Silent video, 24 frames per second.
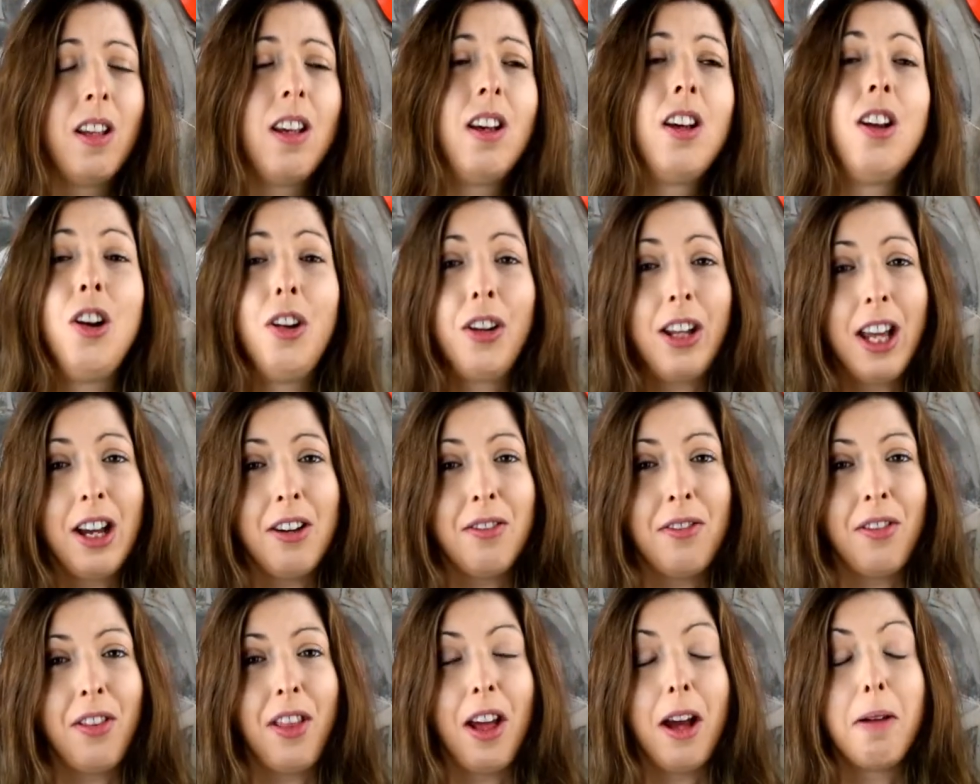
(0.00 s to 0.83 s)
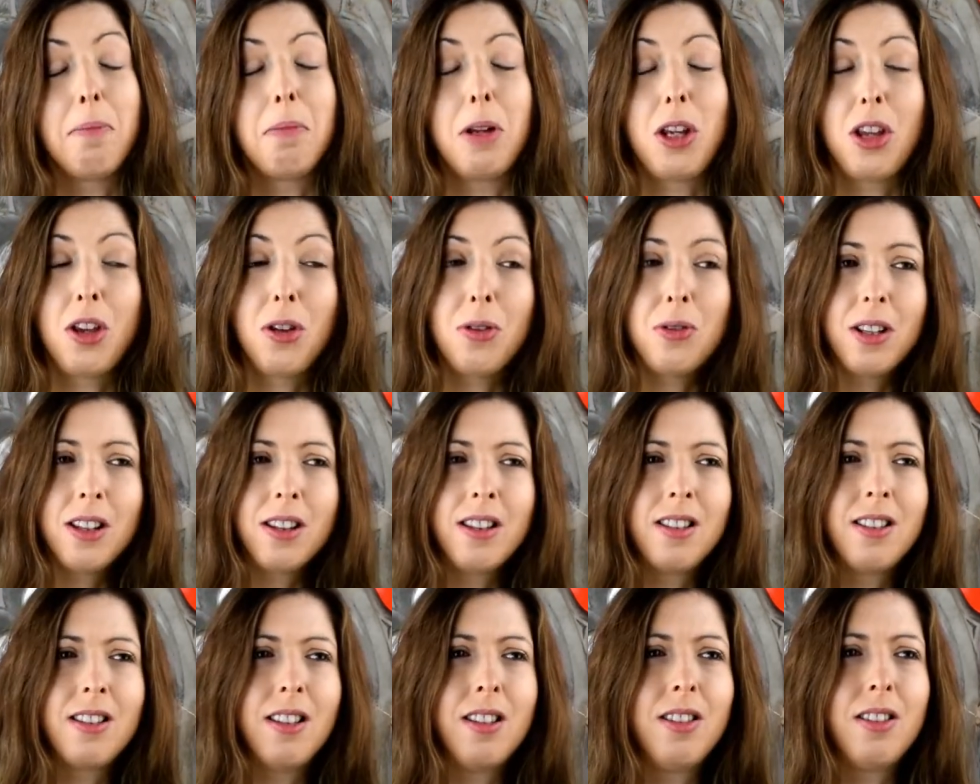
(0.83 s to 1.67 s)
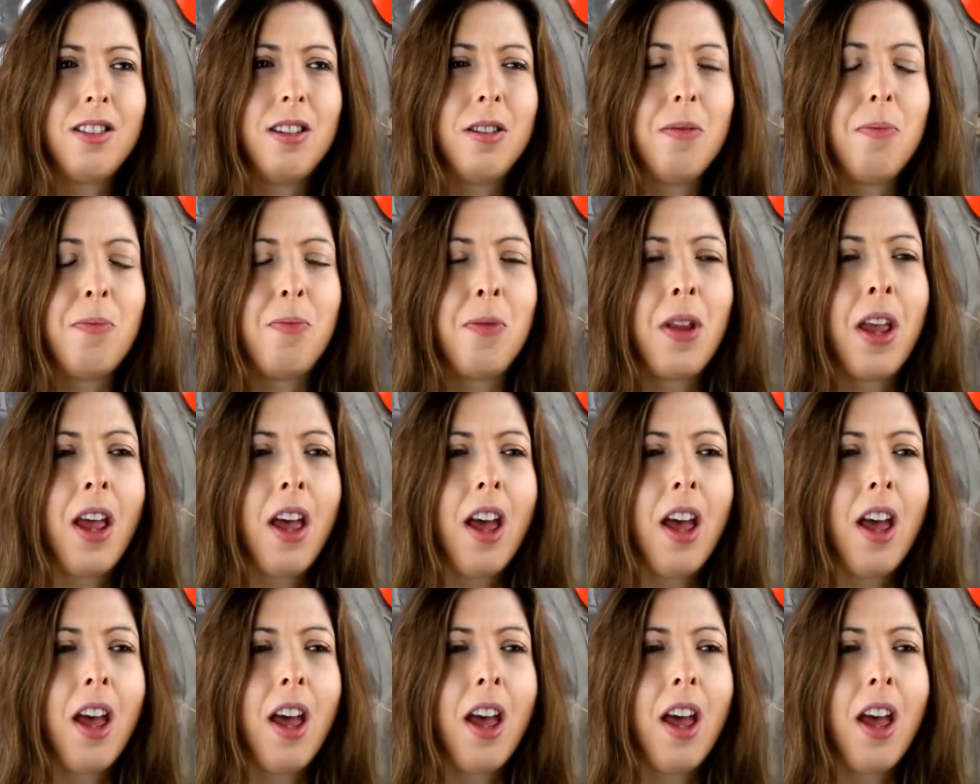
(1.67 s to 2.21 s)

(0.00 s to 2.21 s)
look out for that. But using this system,